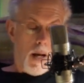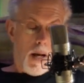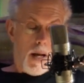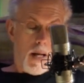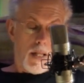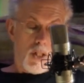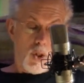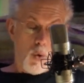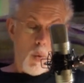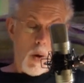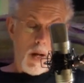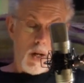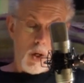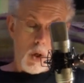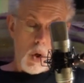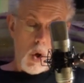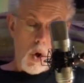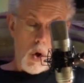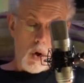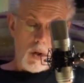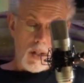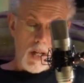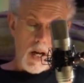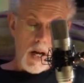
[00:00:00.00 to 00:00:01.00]
"It's quite a
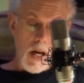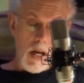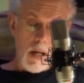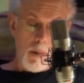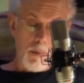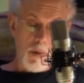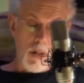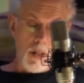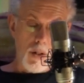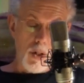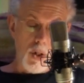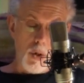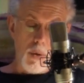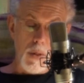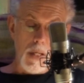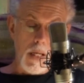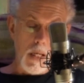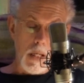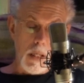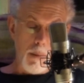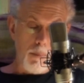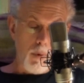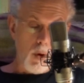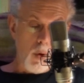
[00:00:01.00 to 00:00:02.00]
long time since you did
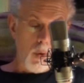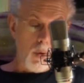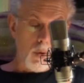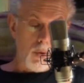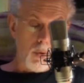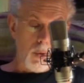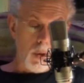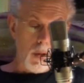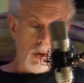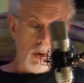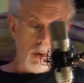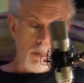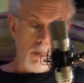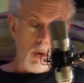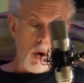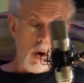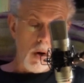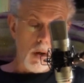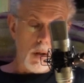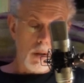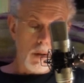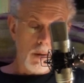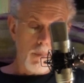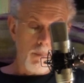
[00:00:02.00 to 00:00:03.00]
any poetry," he
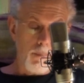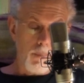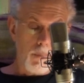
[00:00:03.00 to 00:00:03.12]
remarked.